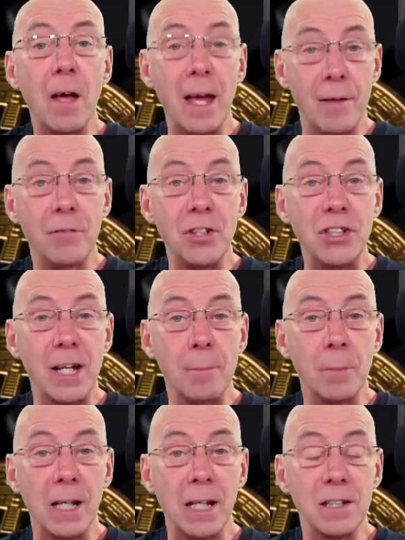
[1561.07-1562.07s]
every 10
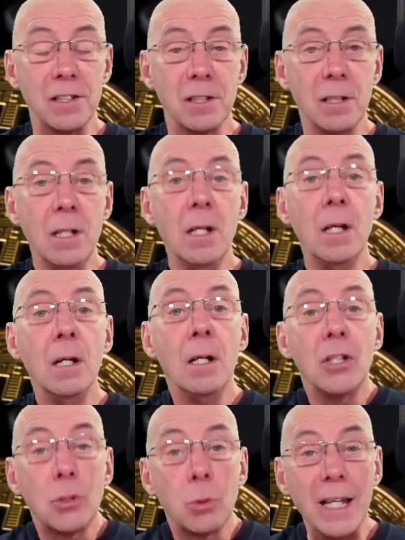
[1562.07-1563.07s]
minutes.
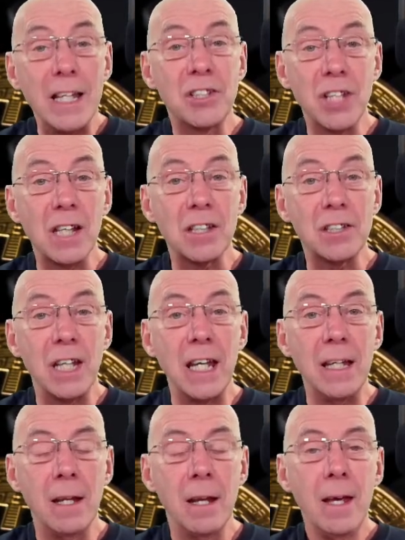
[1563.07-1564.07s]

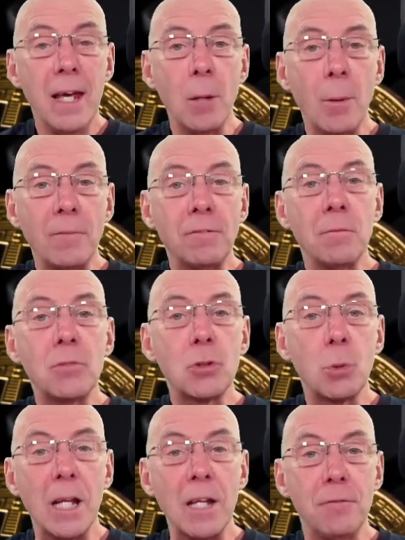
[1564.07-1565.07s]
2016, it went from
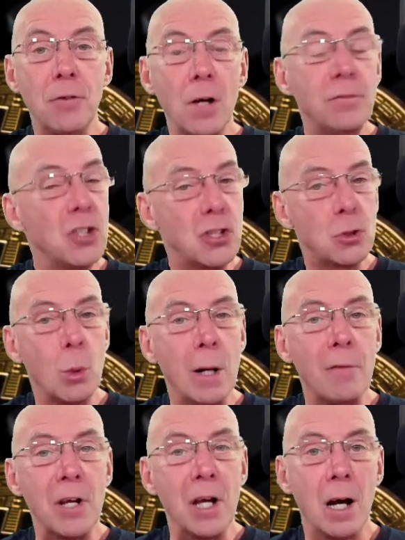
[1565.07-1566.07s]
25 to
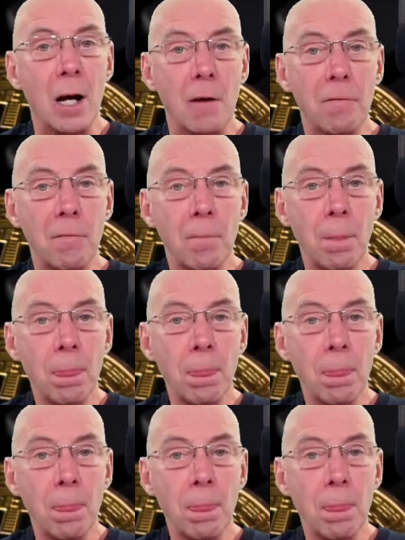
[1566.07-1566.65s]
12.5.